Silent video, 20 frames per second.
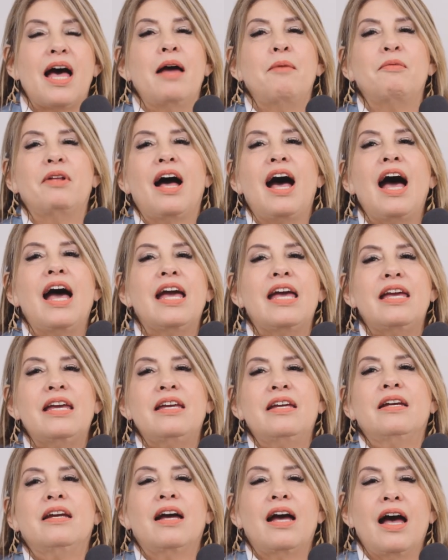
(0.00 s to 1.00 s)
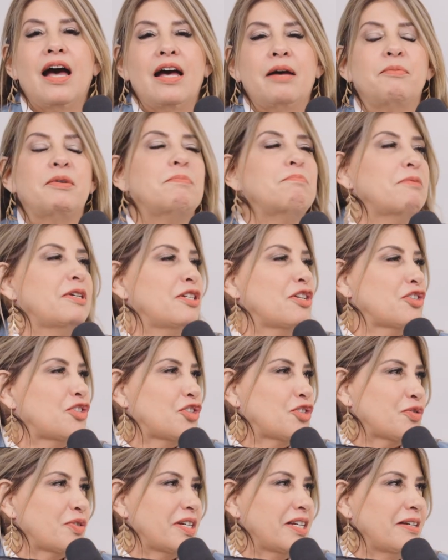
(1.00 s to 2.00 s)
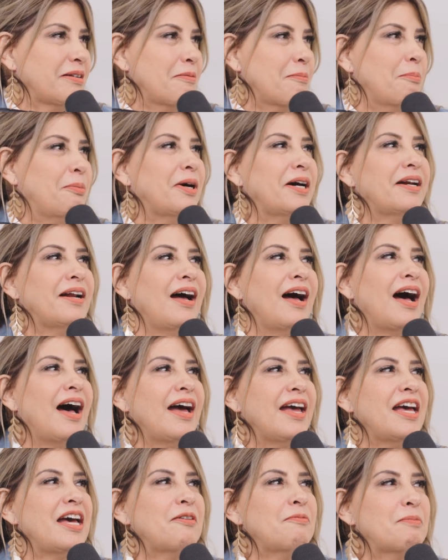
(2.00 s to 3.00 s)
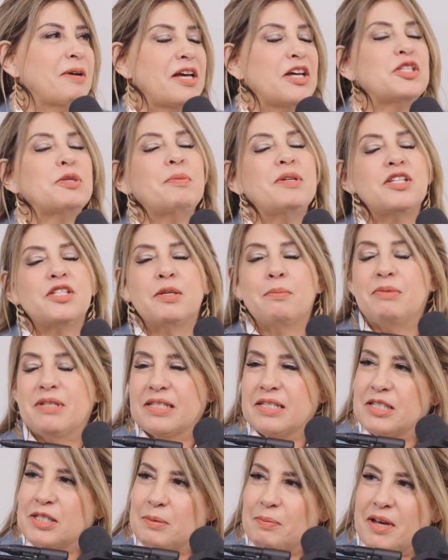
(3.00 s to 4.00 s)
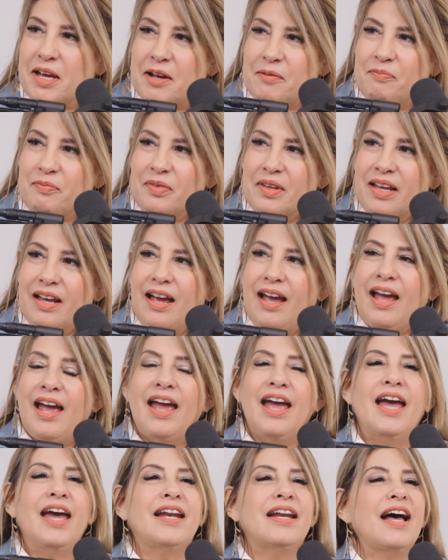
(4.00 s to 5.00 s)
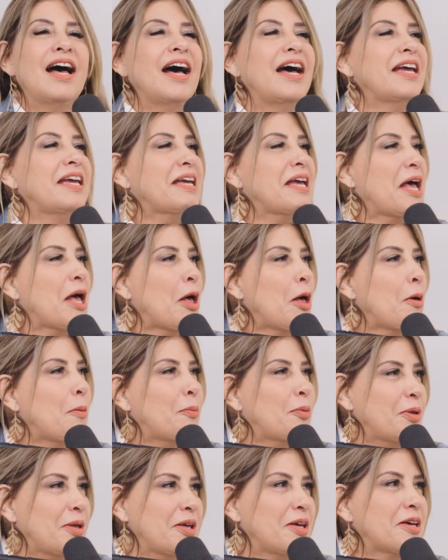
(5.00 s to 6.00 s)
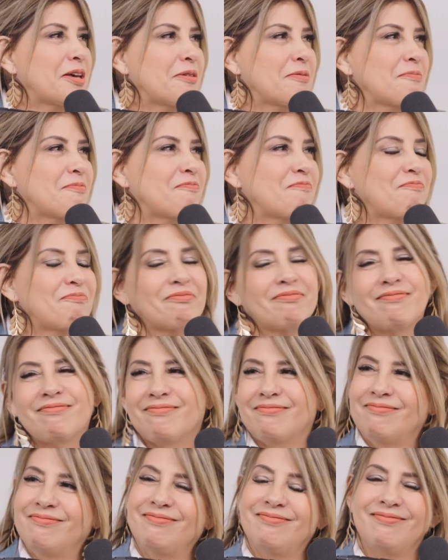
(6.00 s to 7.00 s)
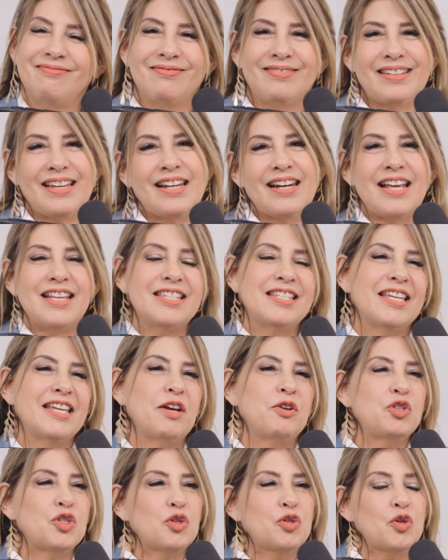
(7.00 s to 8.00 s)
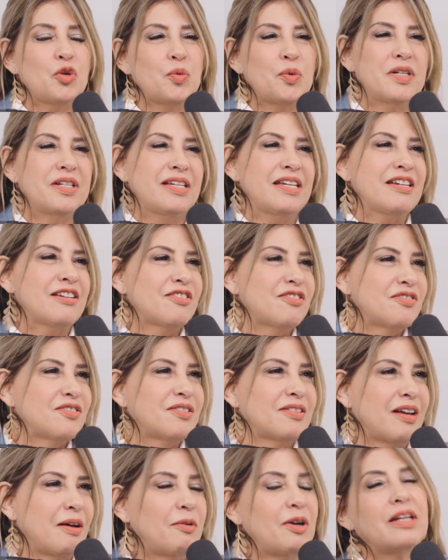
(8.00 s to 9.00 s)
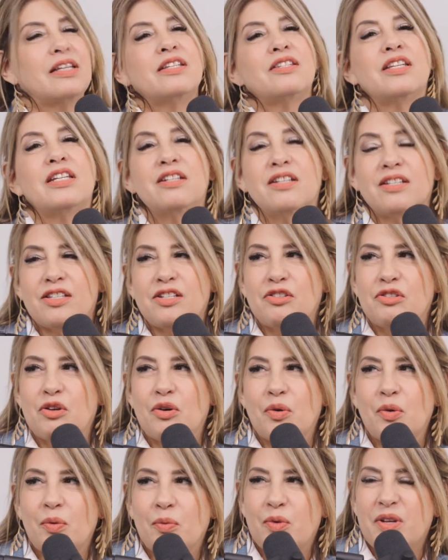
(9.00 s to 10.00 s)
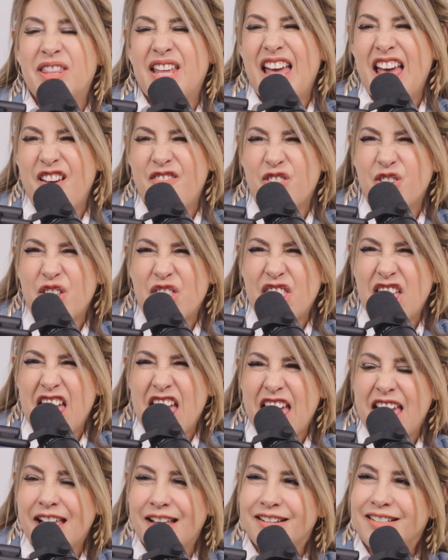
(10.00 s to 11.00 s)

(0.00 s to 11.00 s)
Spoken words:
I'm in ministry, but my husband is a businessman, and I help him. Can I say it so no one hears? At least he doesn't know, with everything.